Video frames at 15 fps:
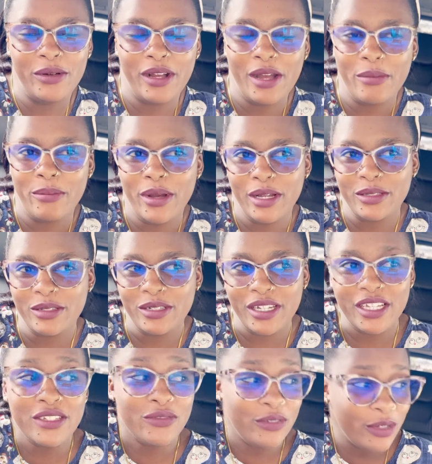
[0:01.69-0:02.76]
welcome back to
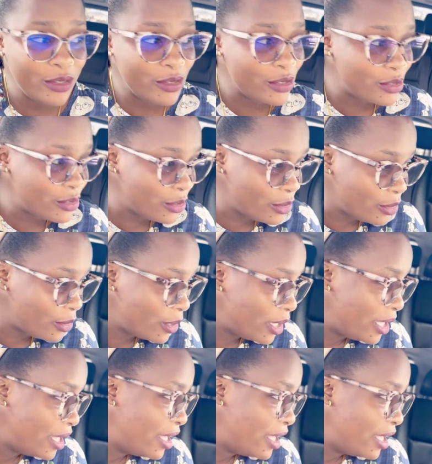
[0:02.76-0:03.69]
Nash Vlogs. So